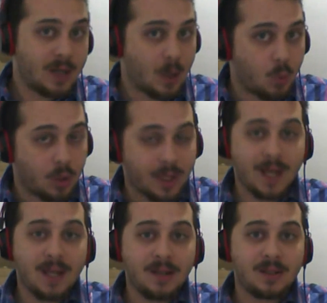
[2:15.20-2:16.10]
Now, we'll
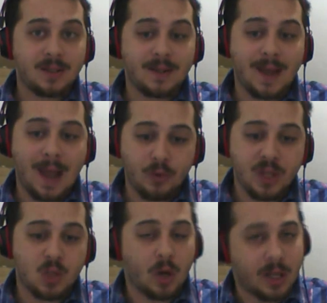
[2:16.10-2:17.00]
get into how
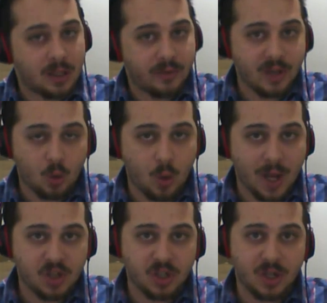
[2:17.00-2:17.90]
these work into the
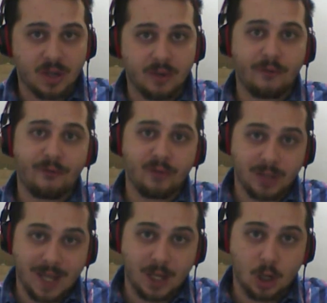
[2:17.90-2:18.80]
equation
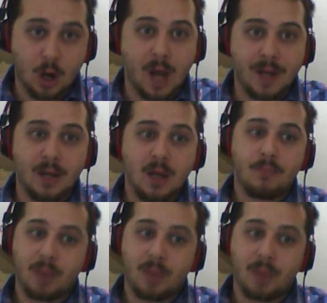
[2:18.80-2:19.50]
later on,